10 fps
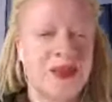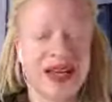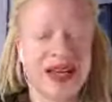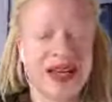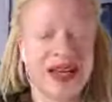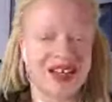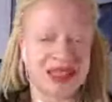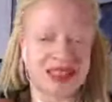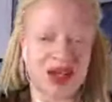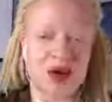
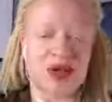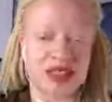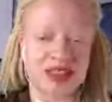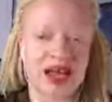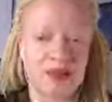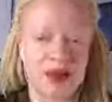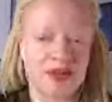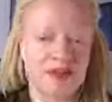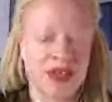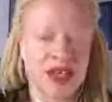But that's a whole
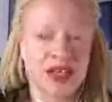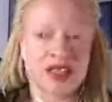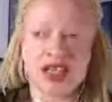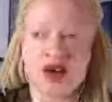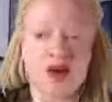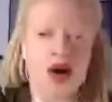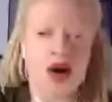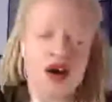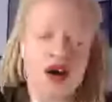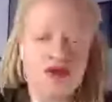nother topic.
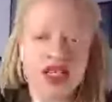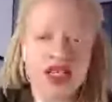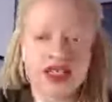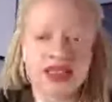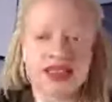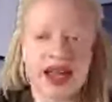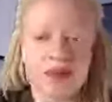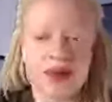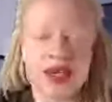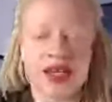So hopefully
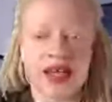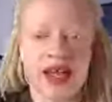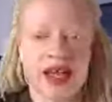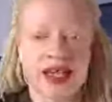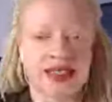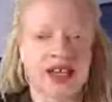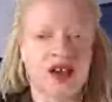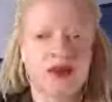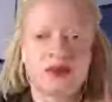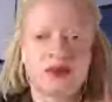this topic
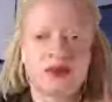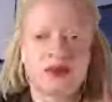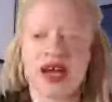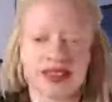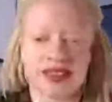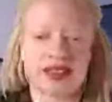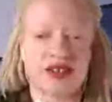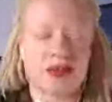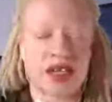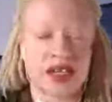has helped you
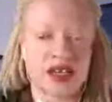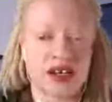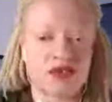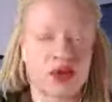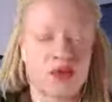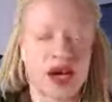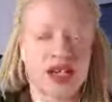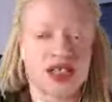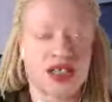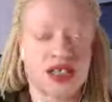guys some. Again, if
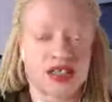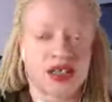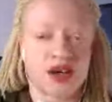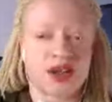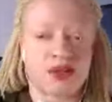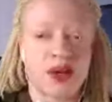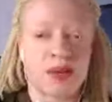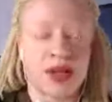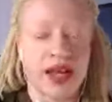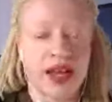you're watching this on the
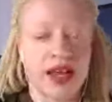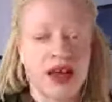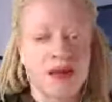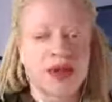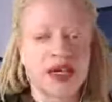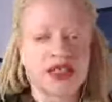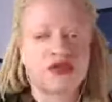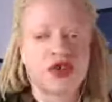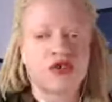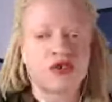replay,
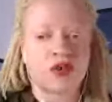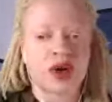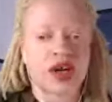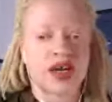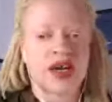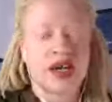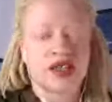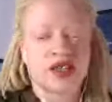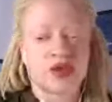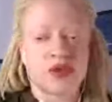please feel free
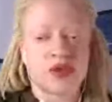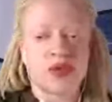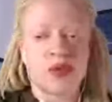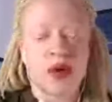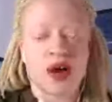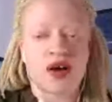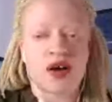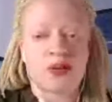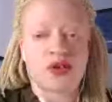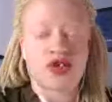to
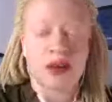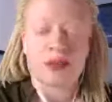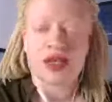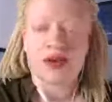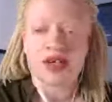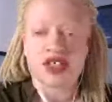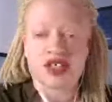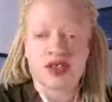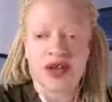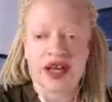drop any questions
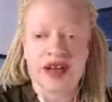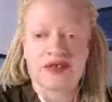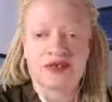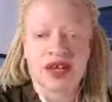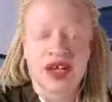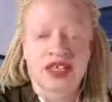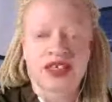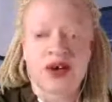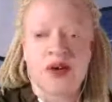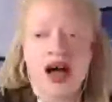you have.
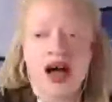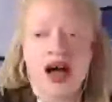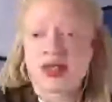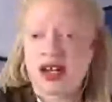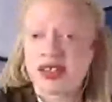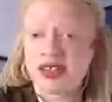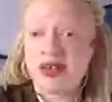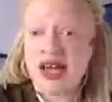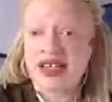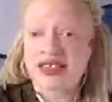So I will talk to you
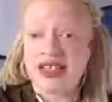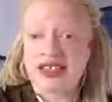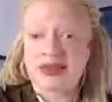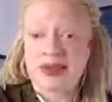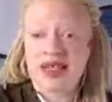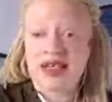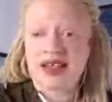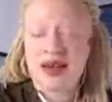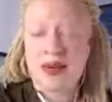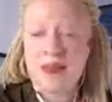guys next week.
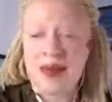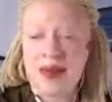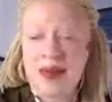Bye.